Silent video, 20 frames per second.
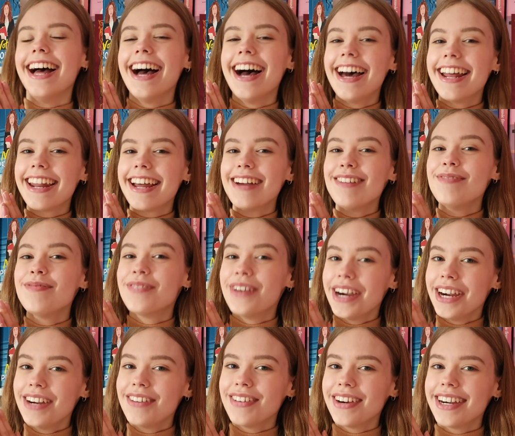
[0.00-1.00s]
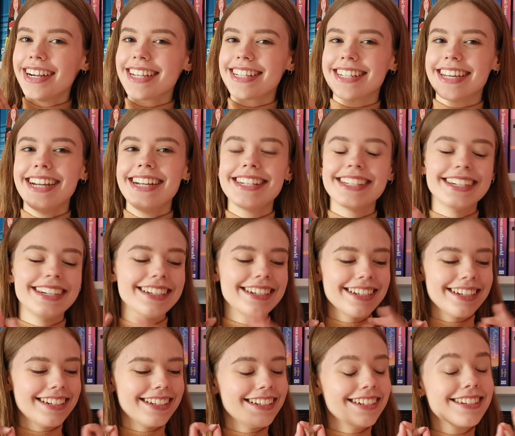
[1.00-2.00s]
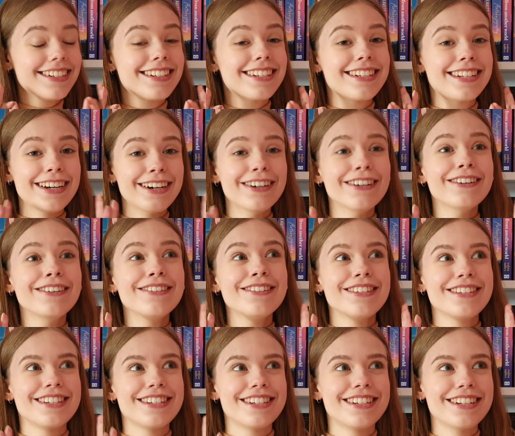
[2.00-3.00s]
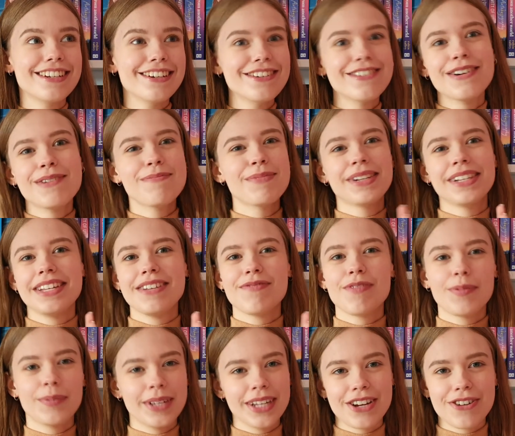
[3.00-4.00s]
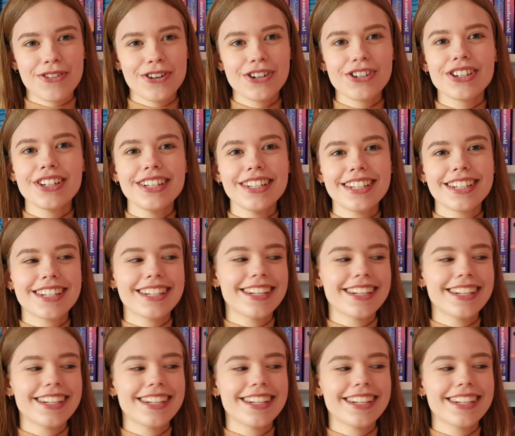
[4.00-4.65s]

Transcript: And I'm very, very excited. It is so, so unbelievably gorgeous.